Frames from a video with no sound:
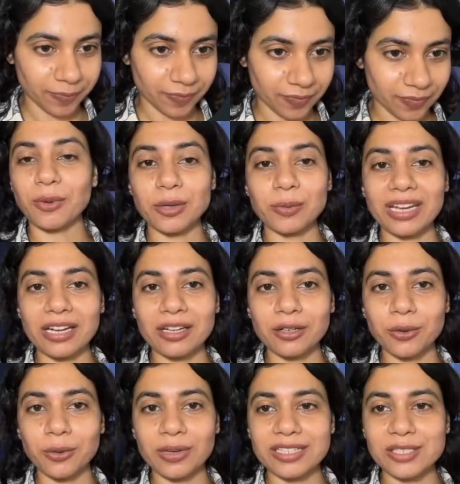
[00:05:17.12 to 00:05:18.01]
What we can
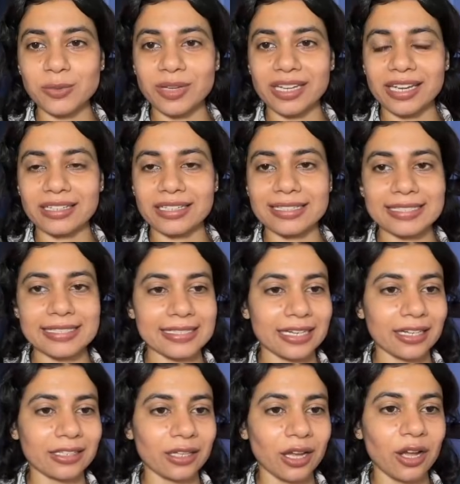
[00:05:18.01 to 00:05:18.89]
do is we can
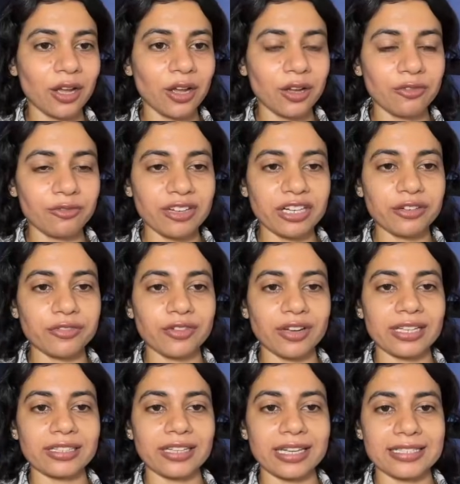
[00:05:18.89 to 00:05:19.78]
instead
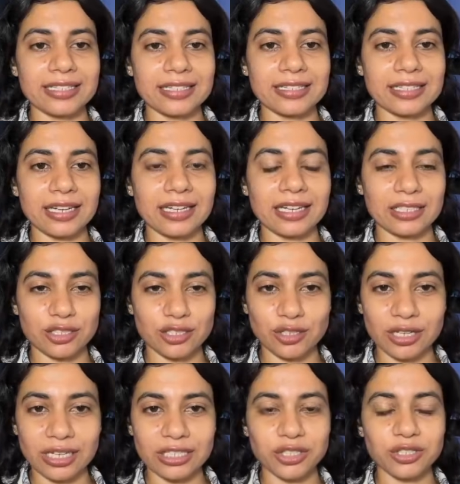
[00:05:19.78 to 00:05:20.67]
verify the existing
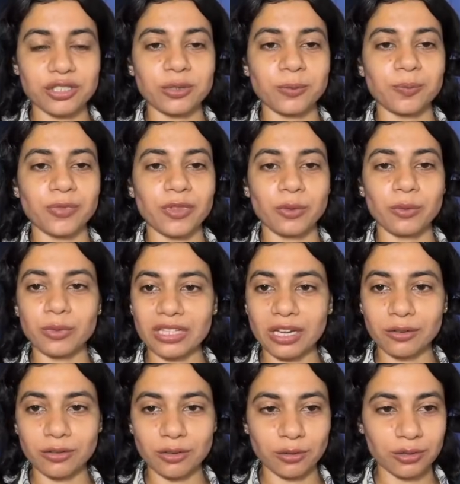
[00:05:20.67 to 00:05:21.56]
installation
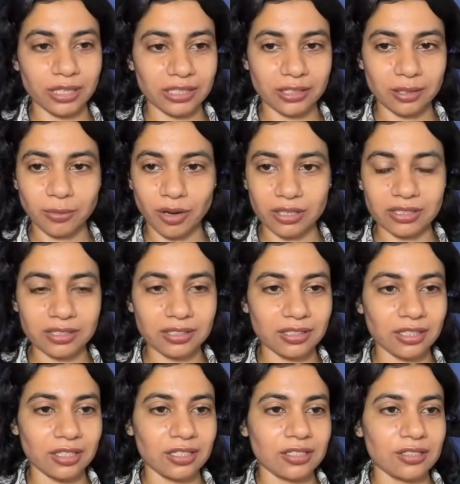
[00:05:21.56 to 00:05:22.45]
without loading the model.